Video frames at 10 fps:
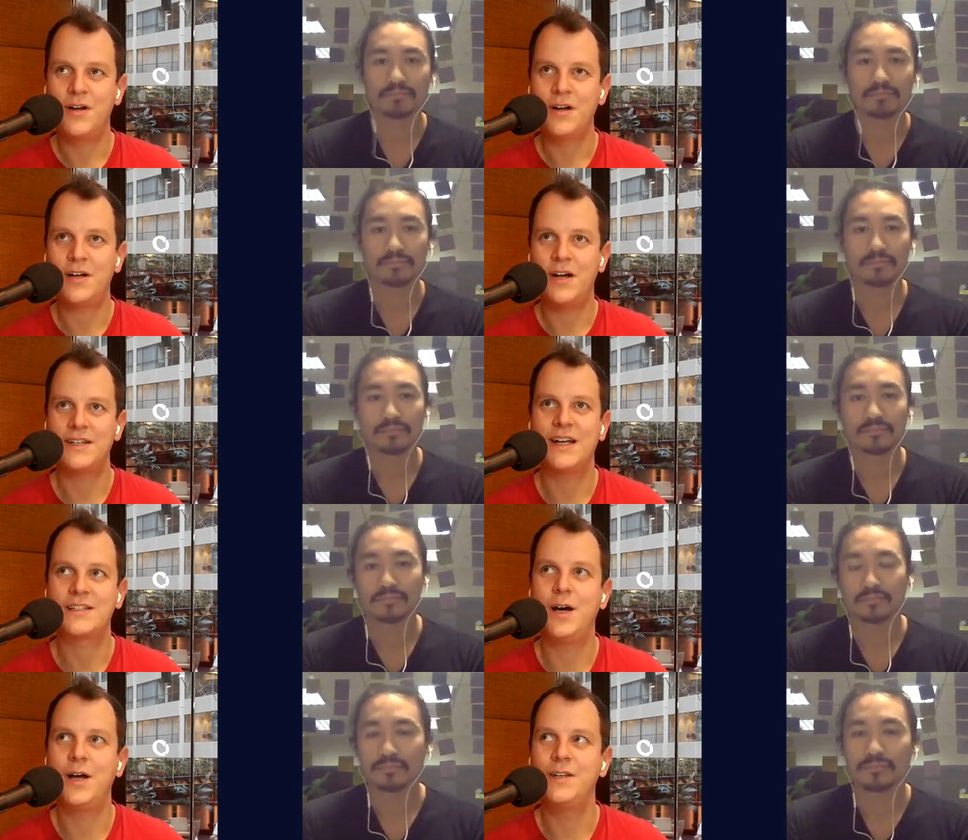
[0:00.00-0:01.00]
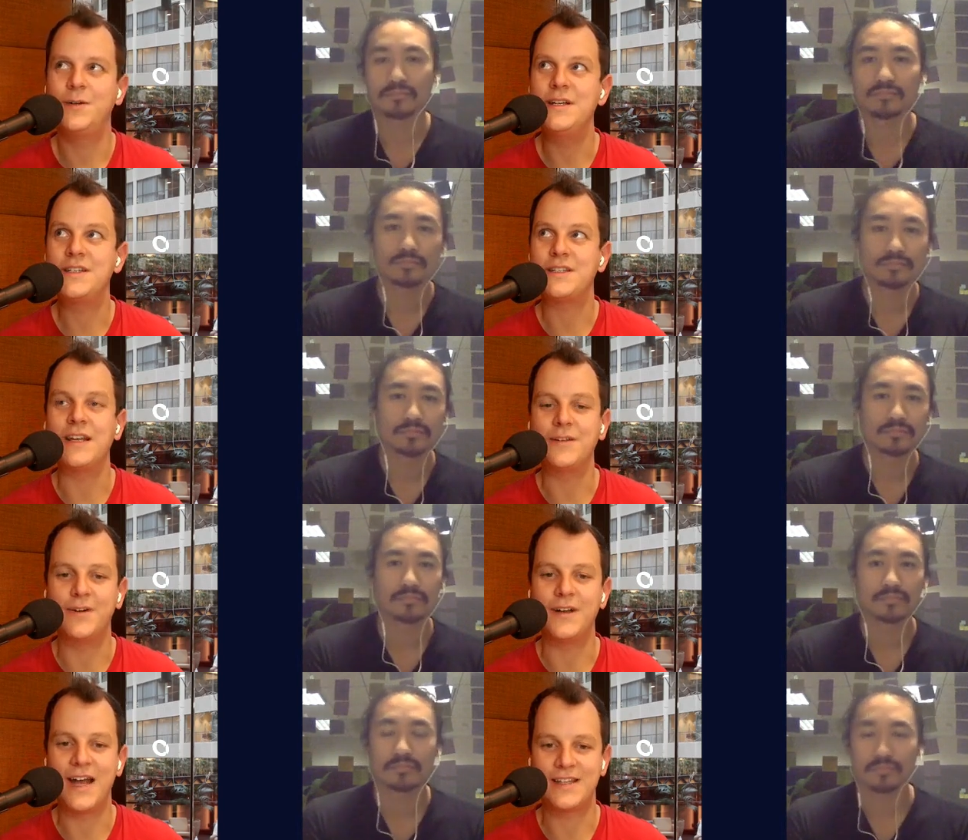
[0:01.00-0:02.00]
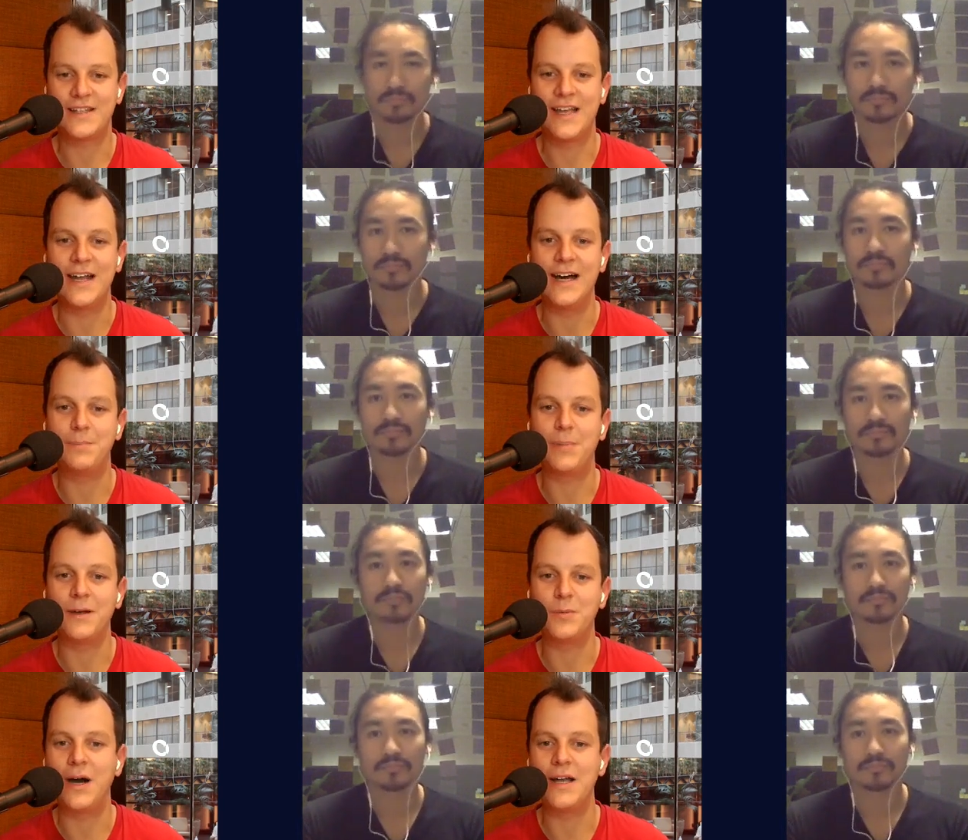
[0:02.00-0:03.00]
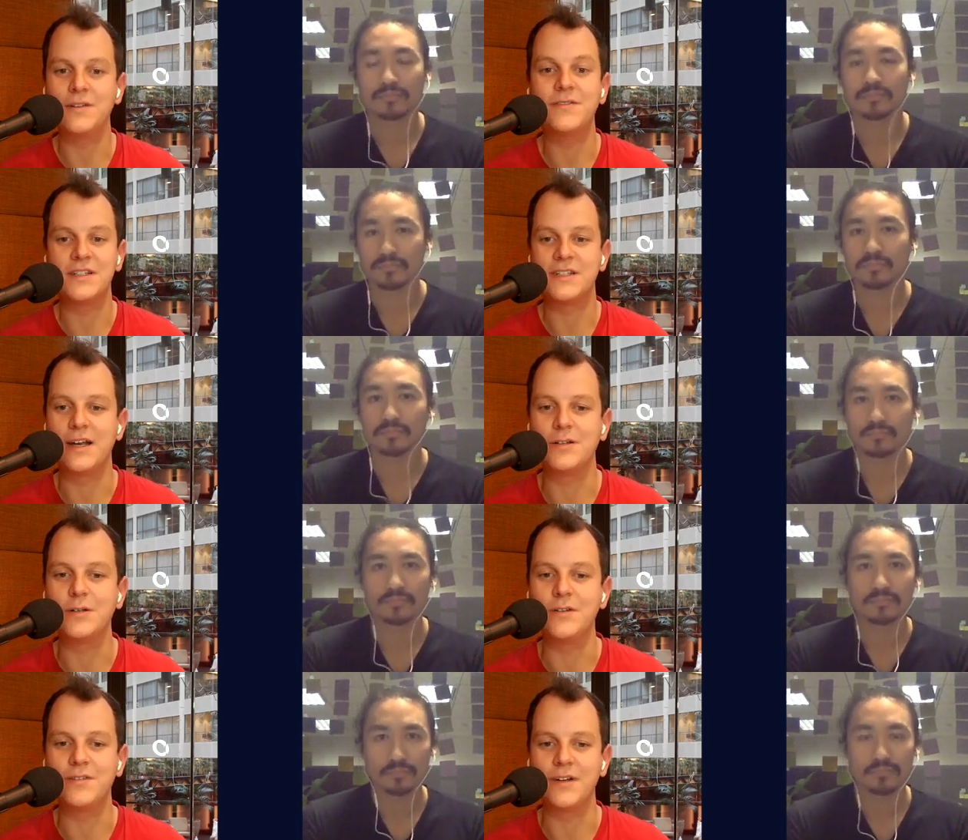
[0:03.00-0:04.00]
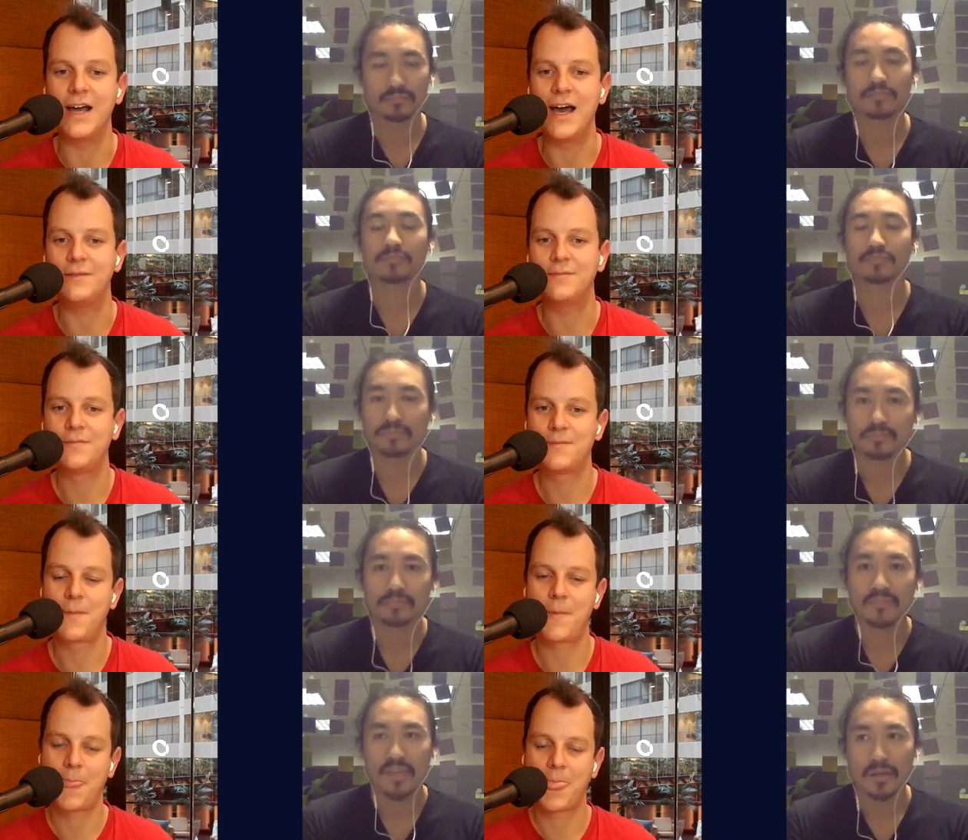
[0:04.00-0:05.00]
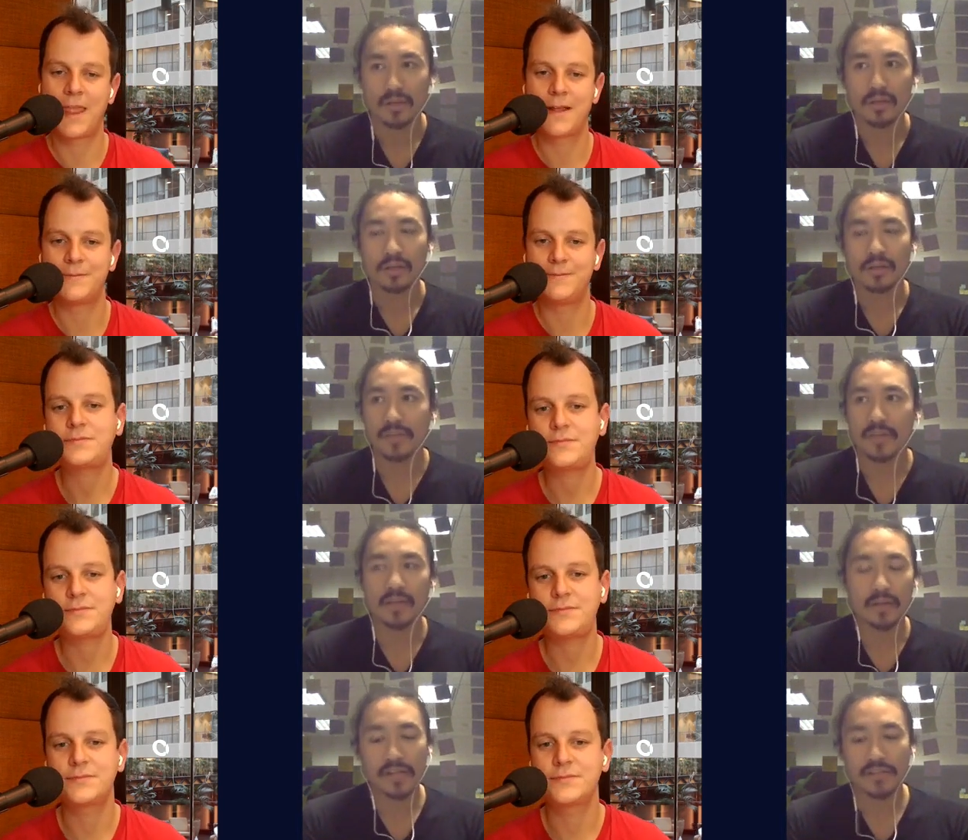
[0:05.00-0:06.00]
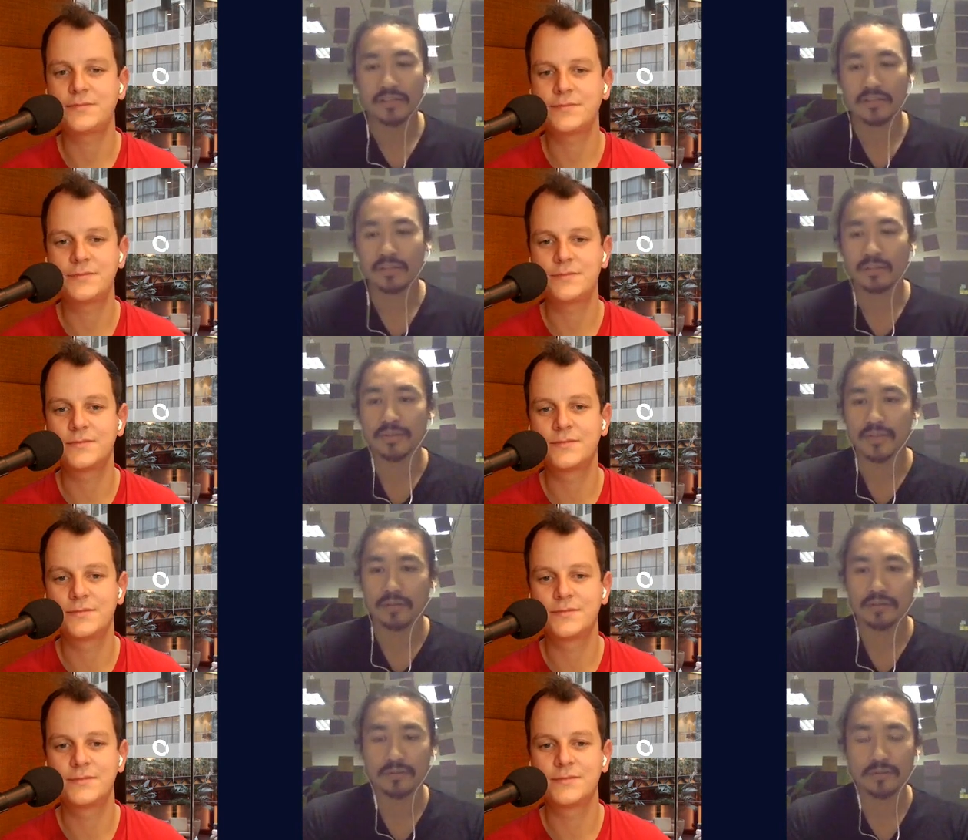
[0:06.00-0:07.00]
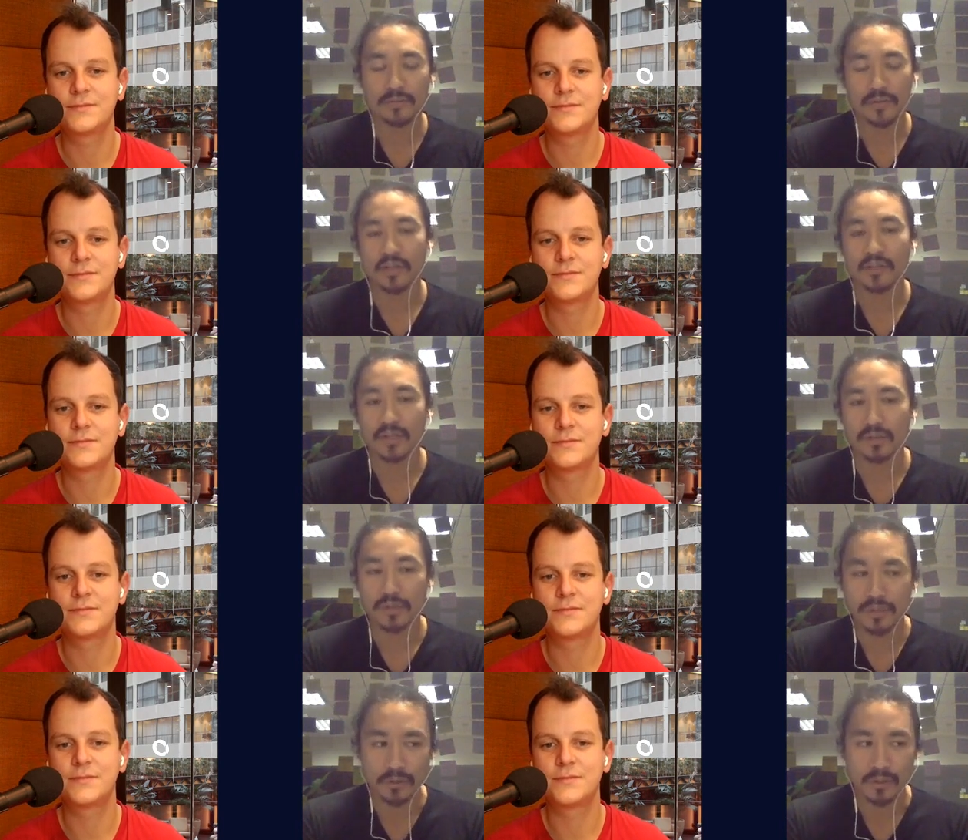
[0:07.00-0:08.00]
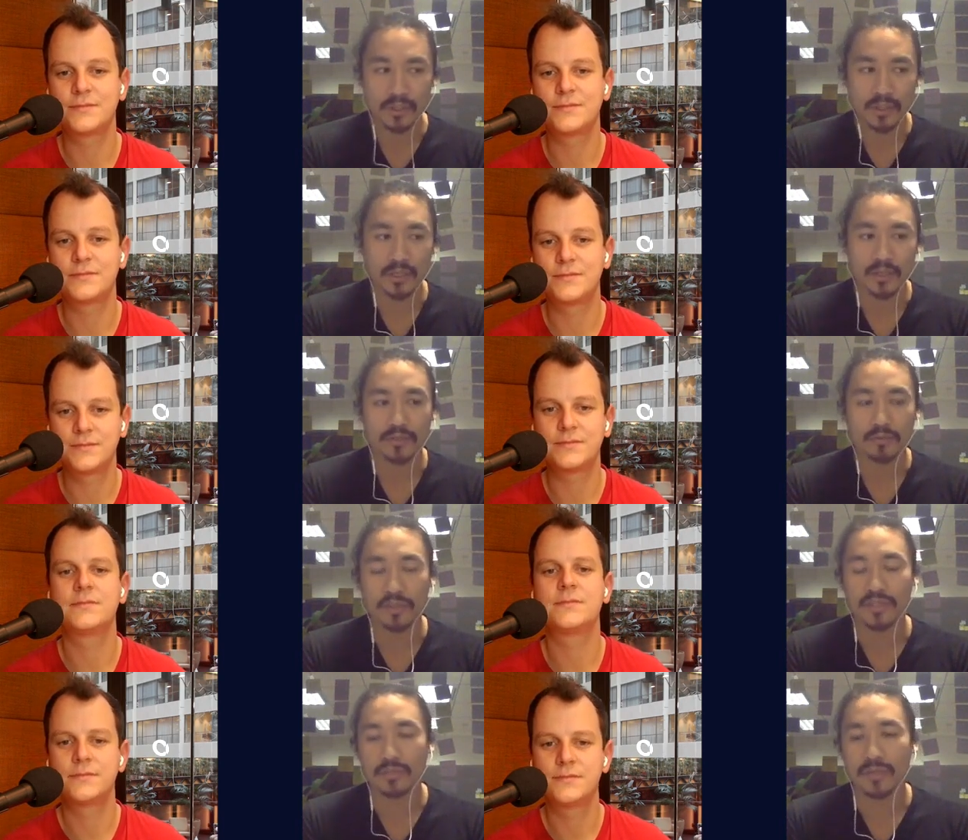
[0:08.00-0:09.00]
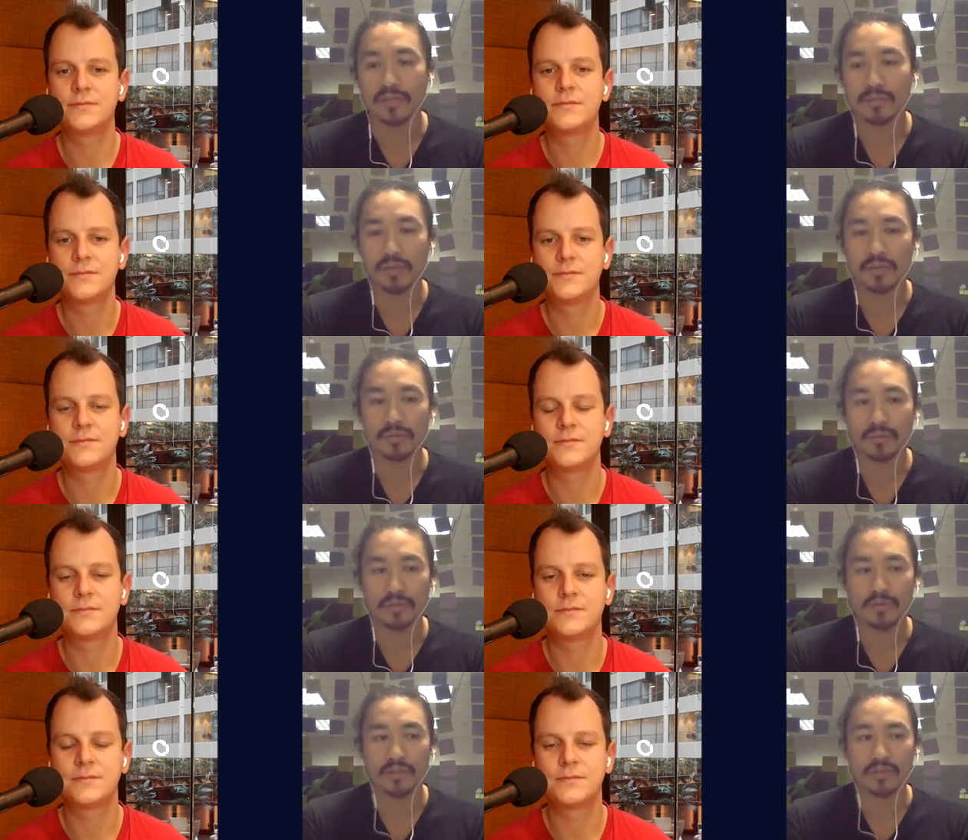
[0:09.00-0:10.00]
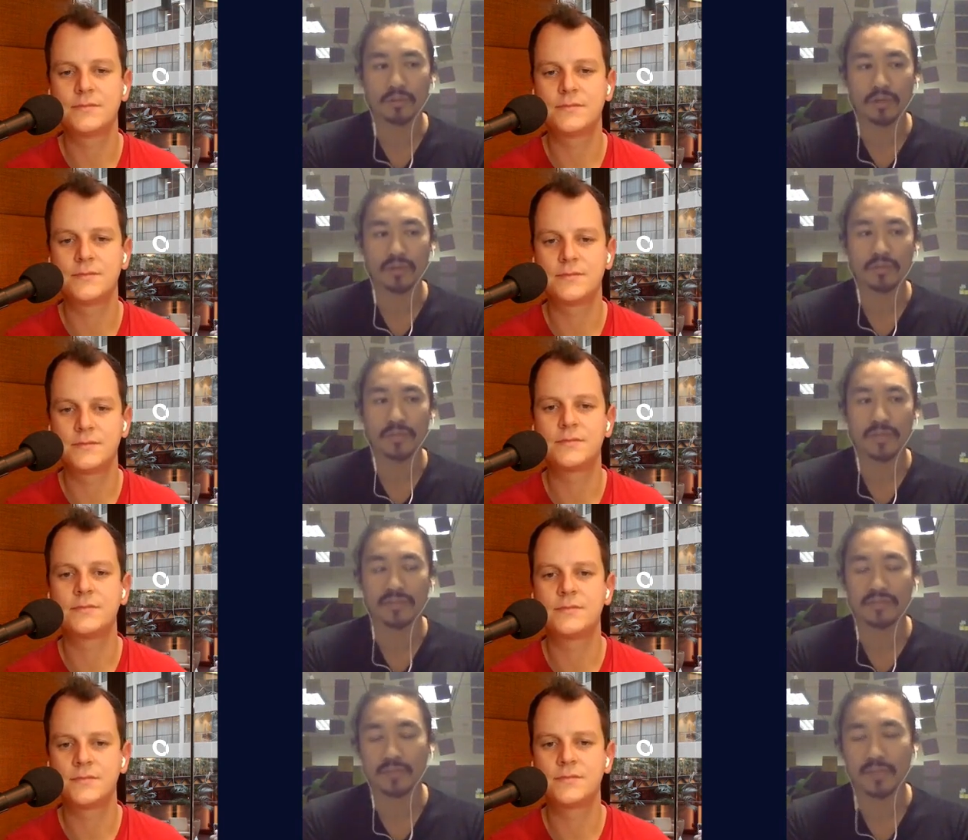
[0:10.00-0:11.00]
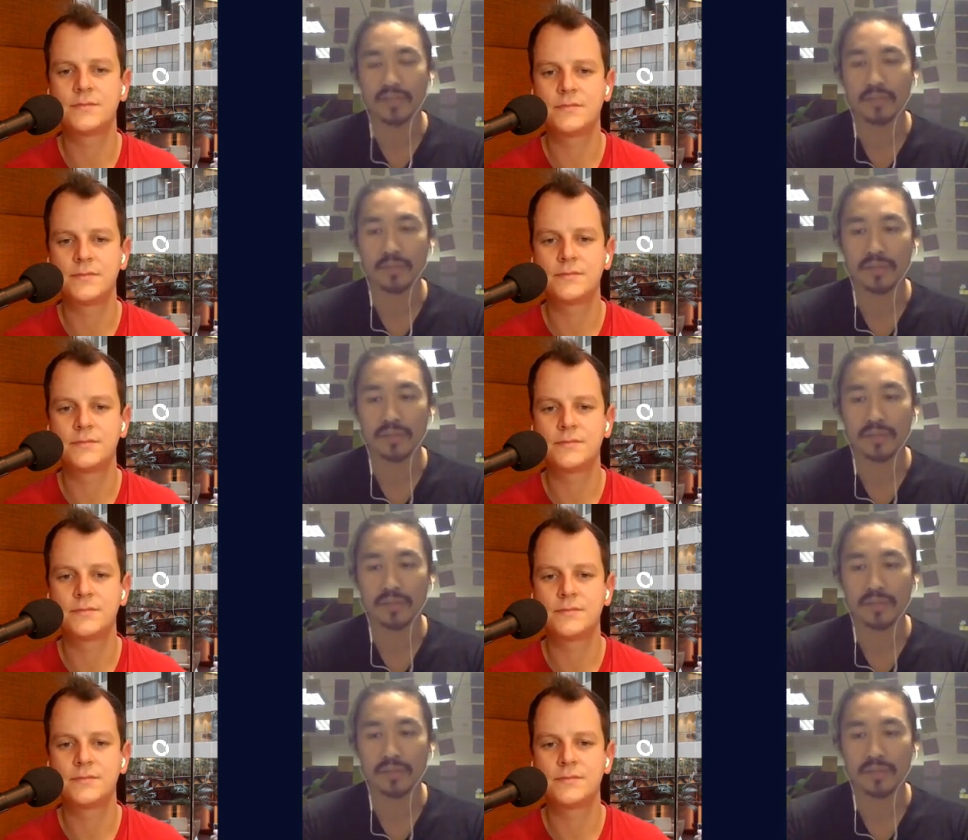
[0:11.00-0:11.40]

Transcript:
Speaker 1: context on the reasoning for that setup and why you've decided to go for that.
Speaker 2: Yeah, it actually just comes down to the market that we're doing and what is the best way to approach it and what are the best ways that we